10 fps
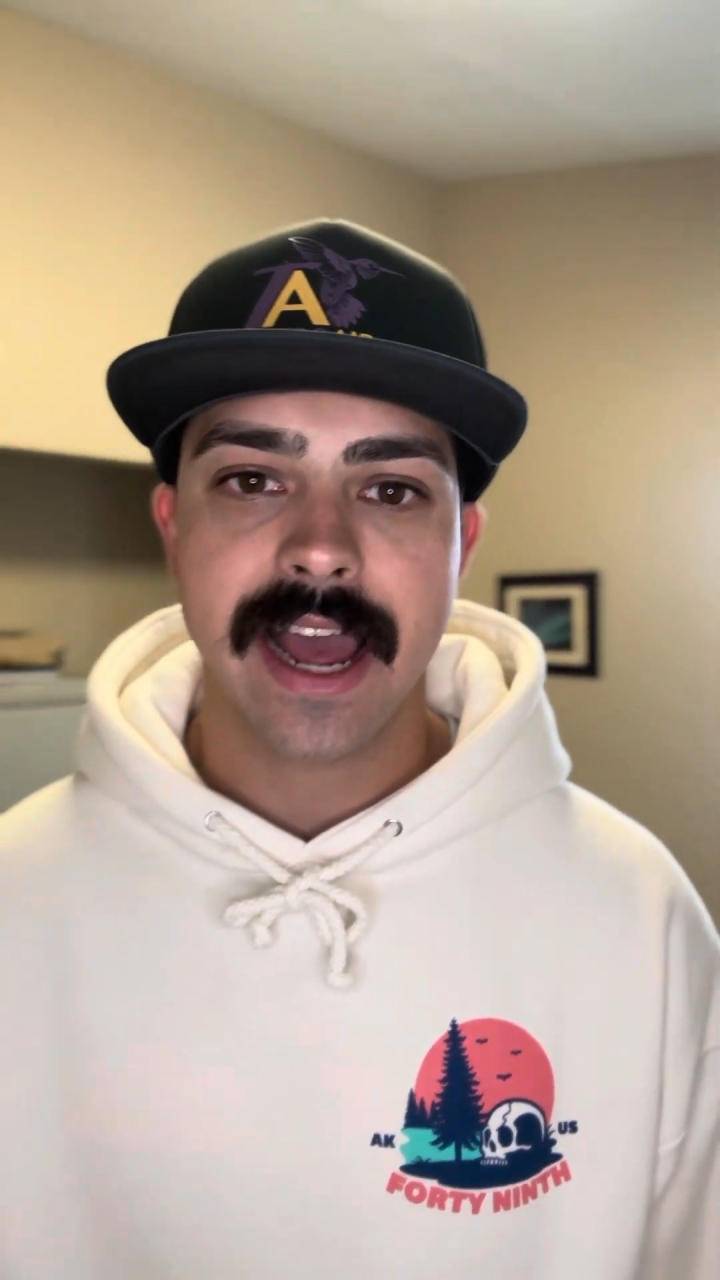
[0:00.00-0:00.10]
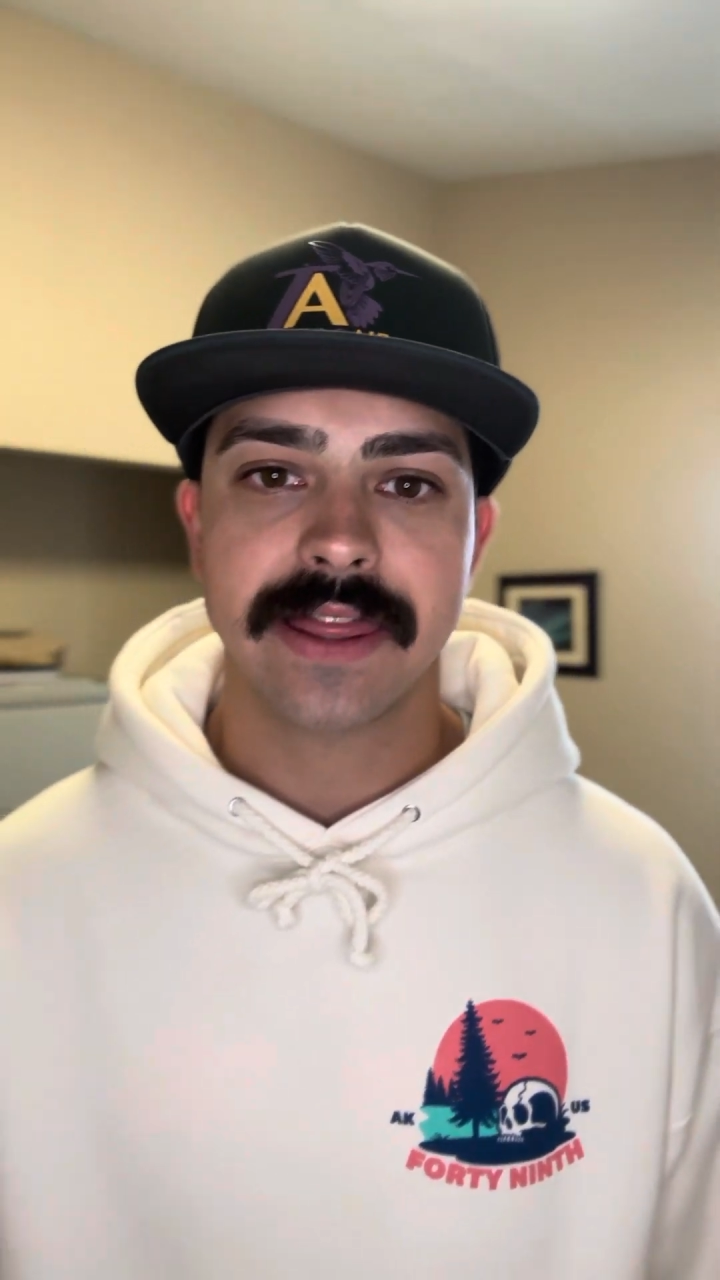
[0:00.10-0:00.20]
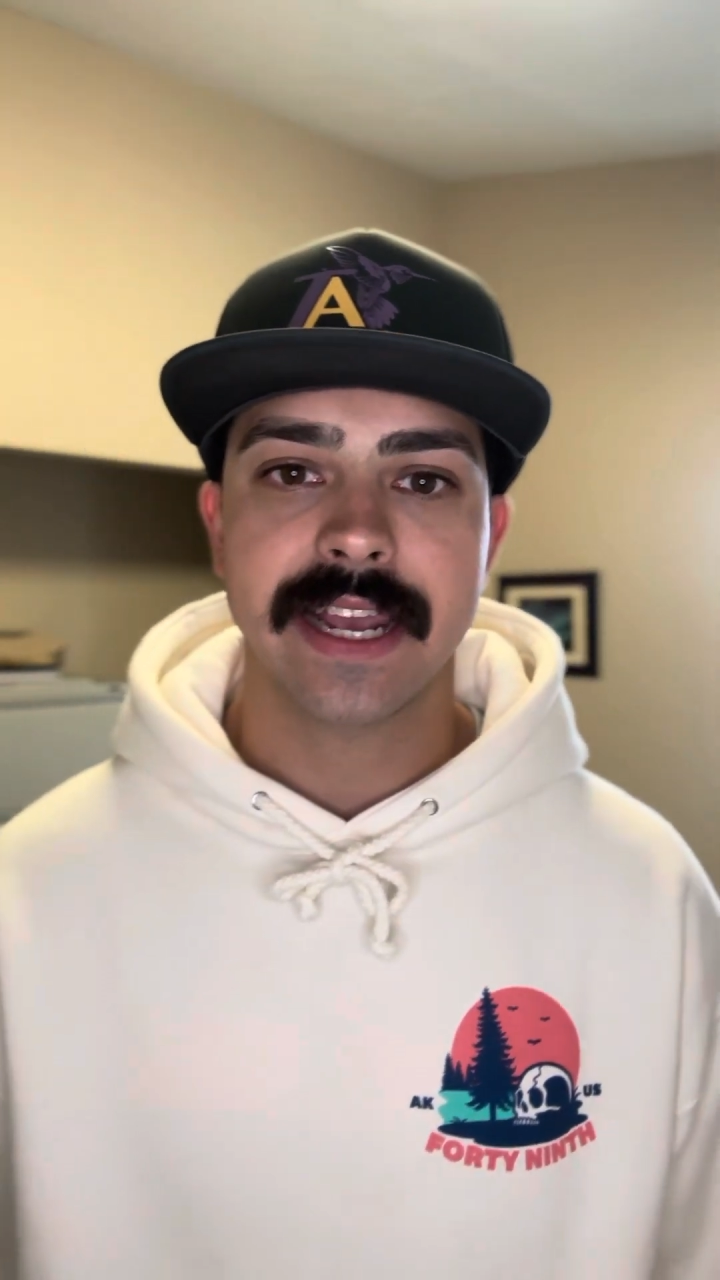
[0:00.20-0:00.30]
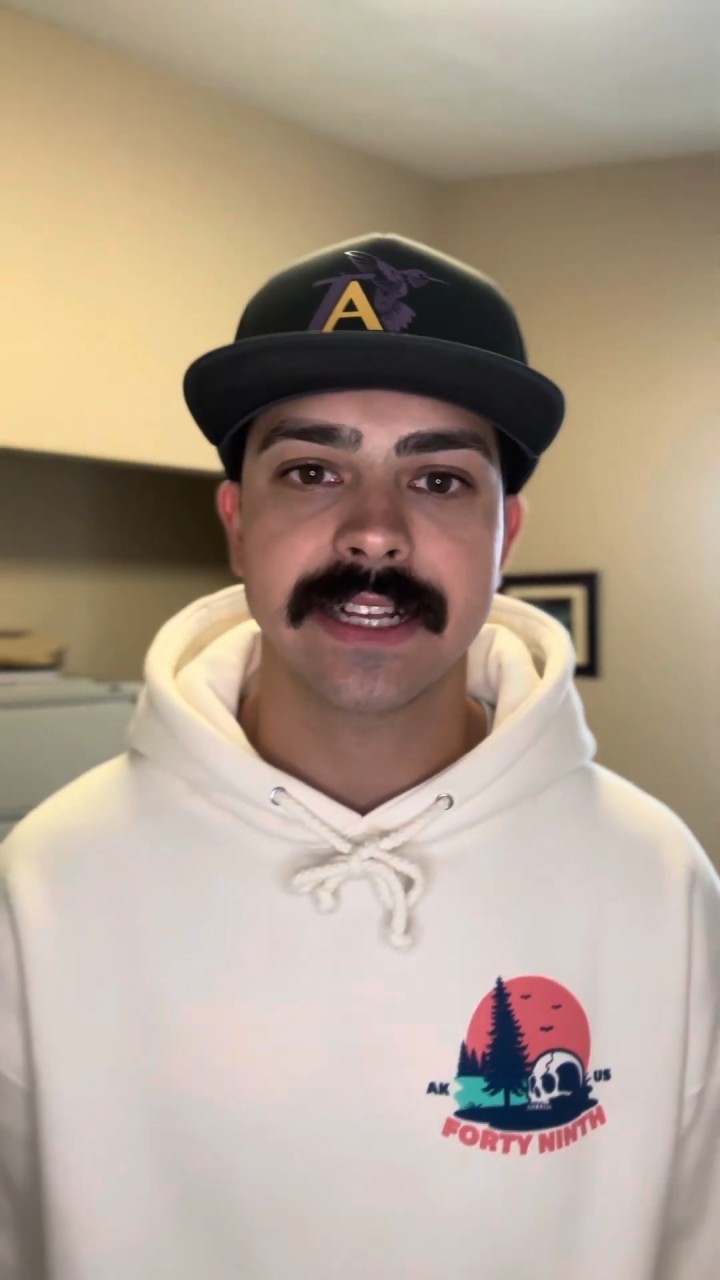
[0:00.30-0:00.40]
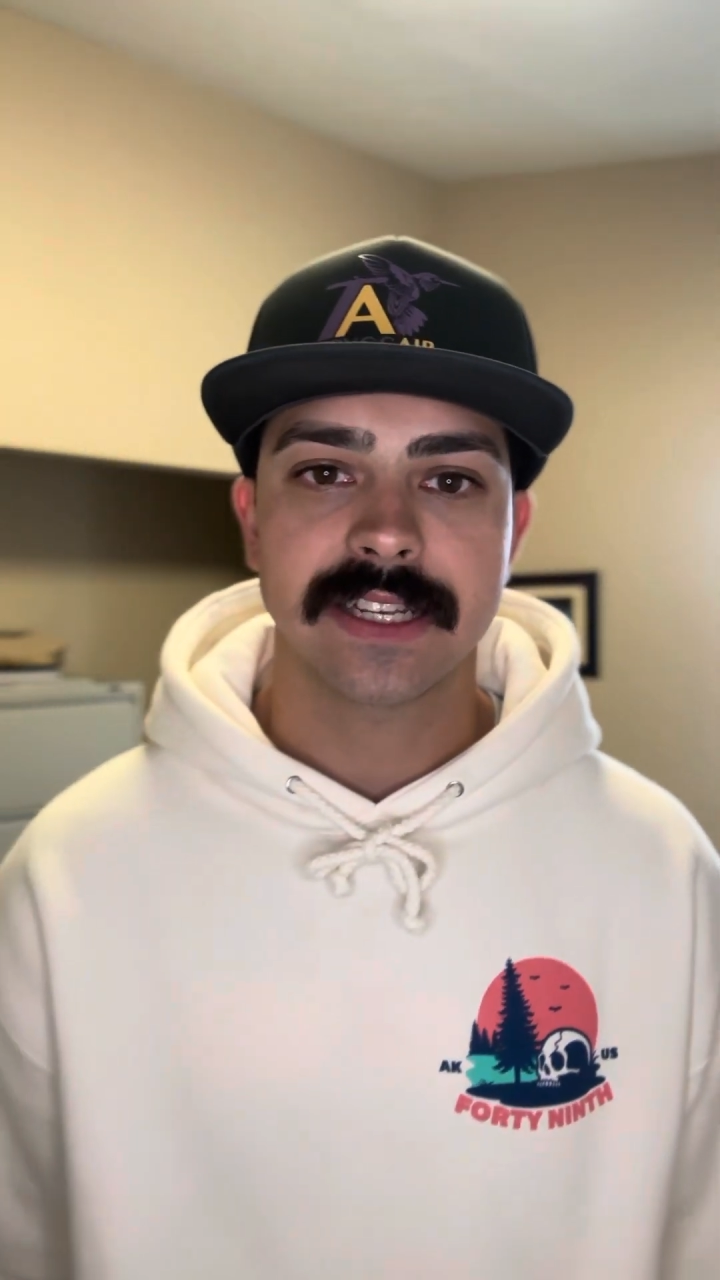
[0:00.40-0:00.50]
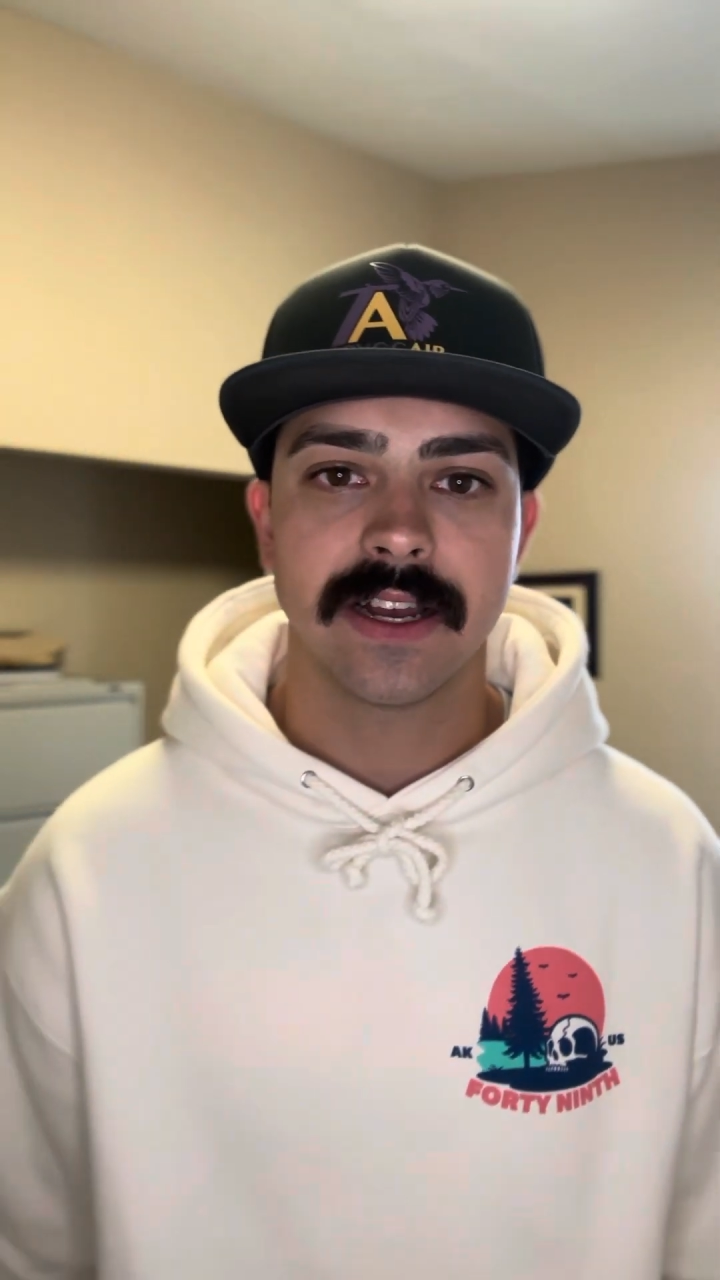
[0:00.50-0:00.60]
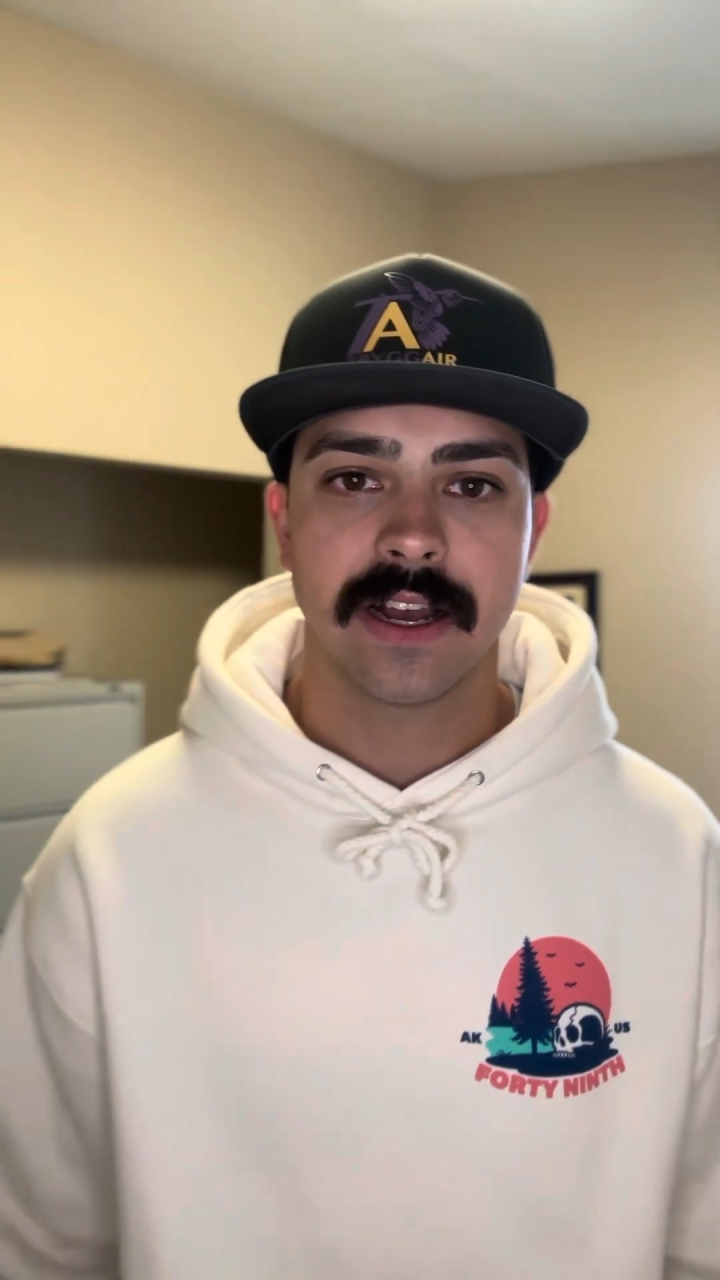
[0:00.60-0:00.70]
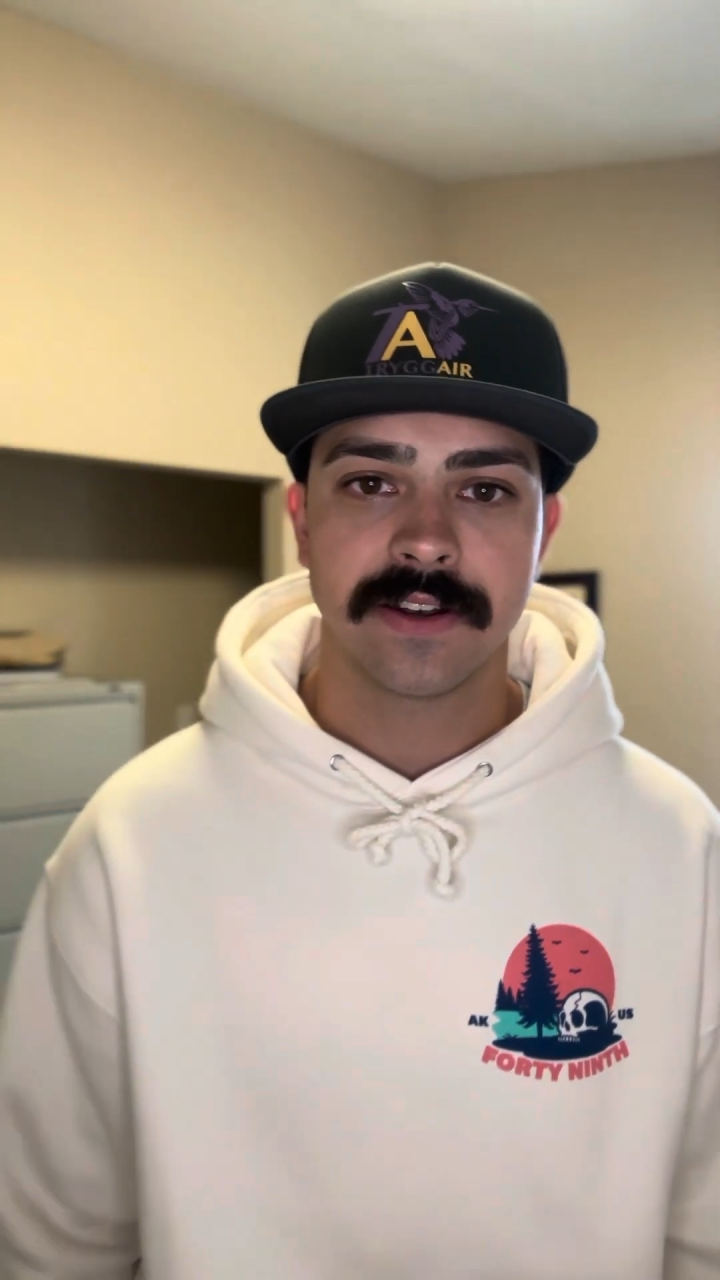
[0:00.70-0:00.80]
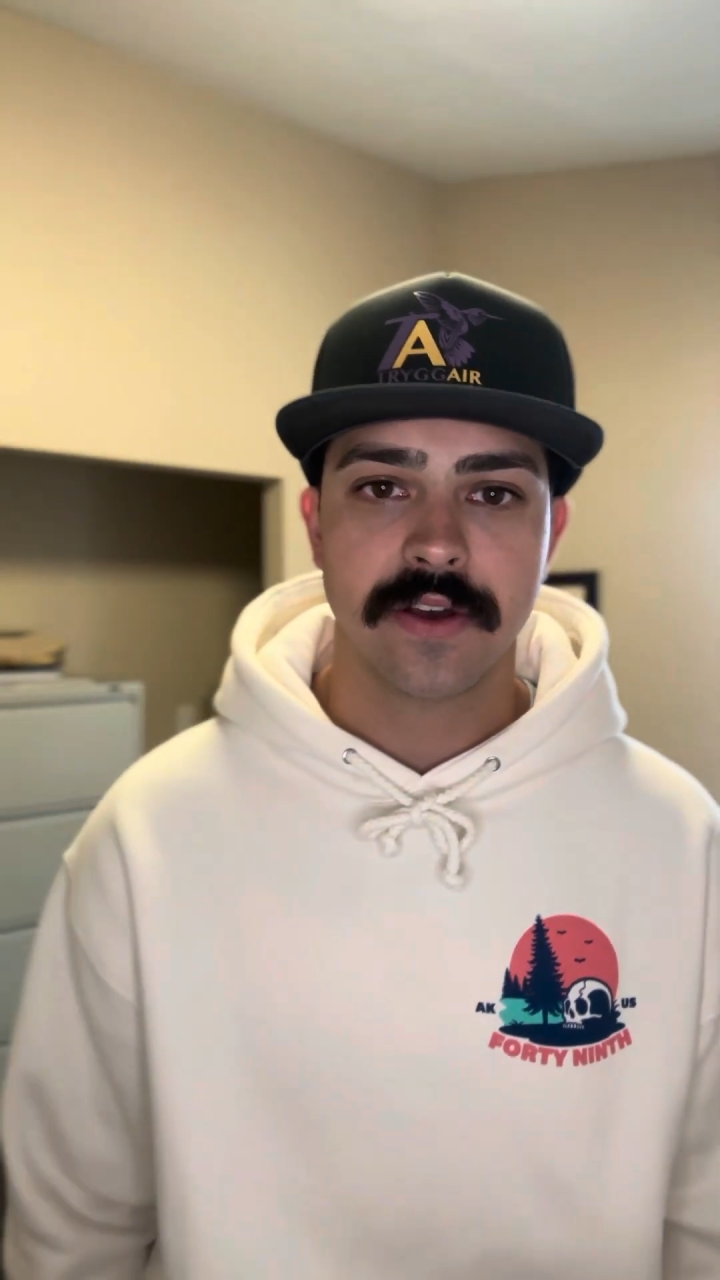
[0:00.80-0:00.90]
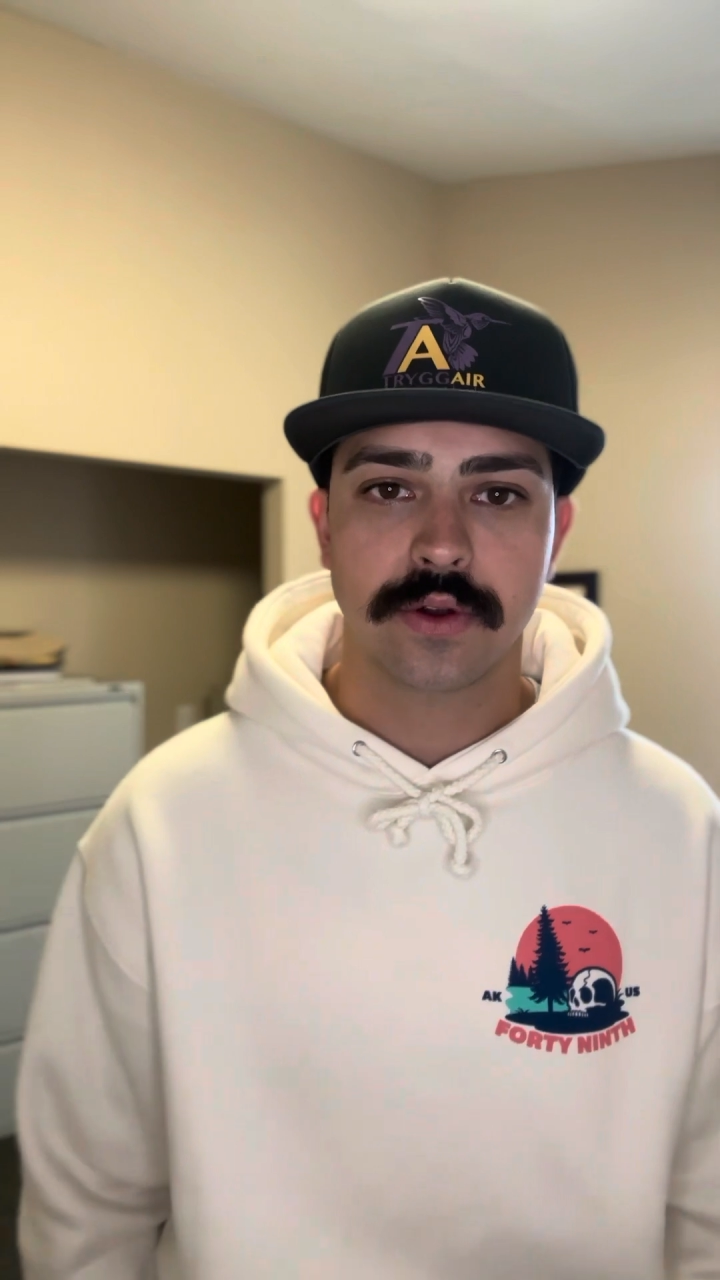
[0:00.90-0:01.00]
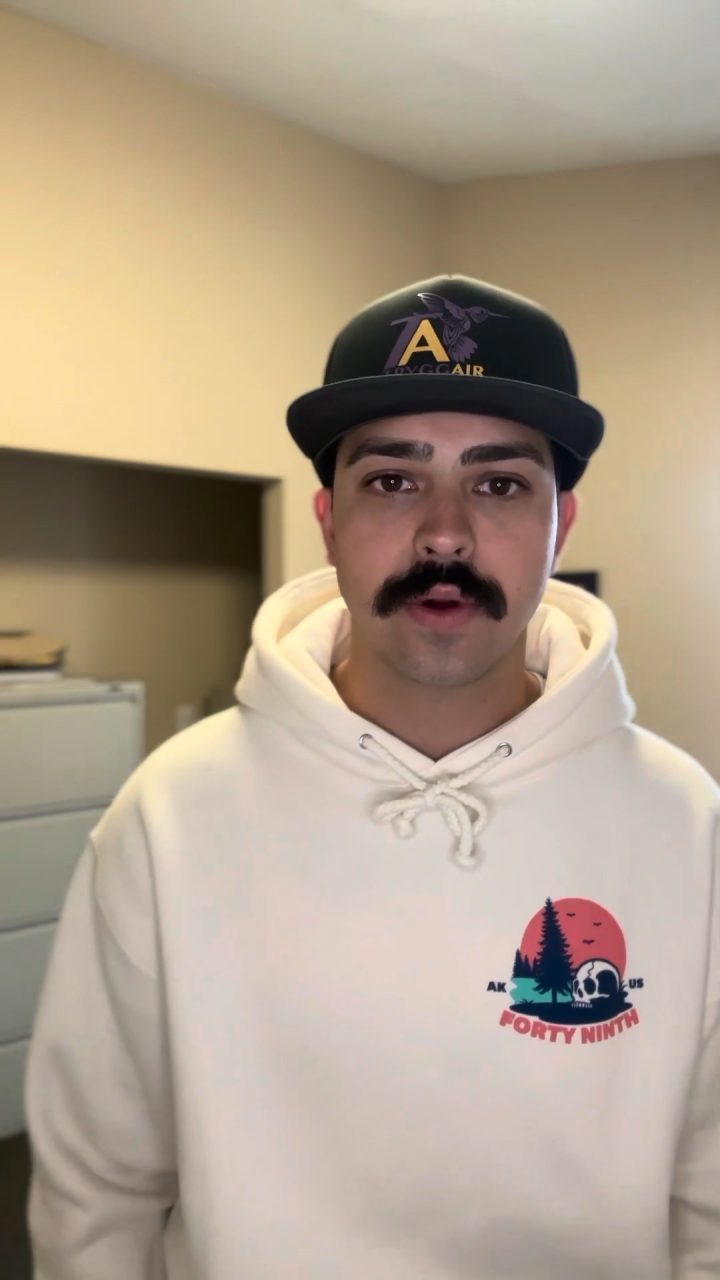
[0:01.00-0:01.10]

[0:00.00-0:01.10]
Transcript: I think it's another